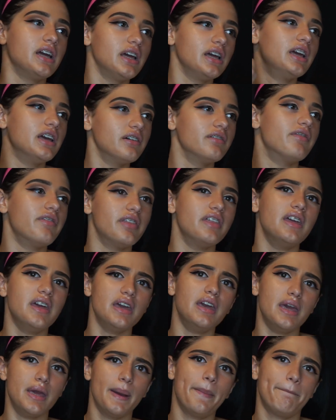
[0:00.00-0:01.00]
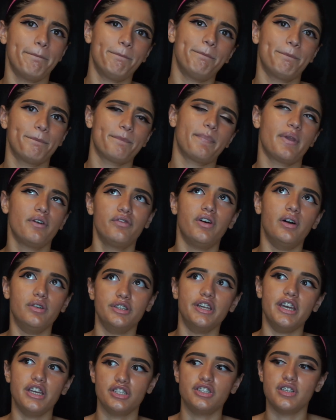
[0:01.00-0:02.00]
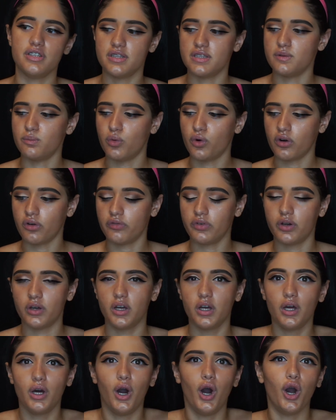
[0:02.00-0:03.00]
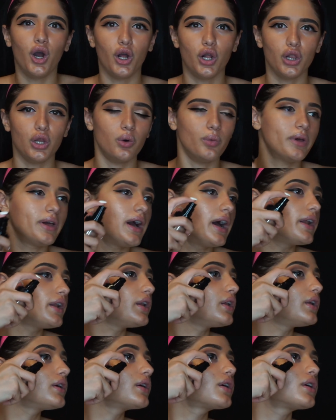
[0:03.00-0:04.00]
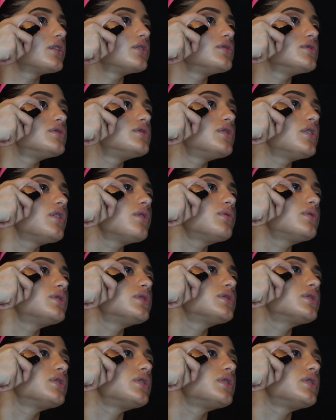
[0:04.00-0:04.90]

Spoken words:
give the foundations more of a glowy kind of look. So I'm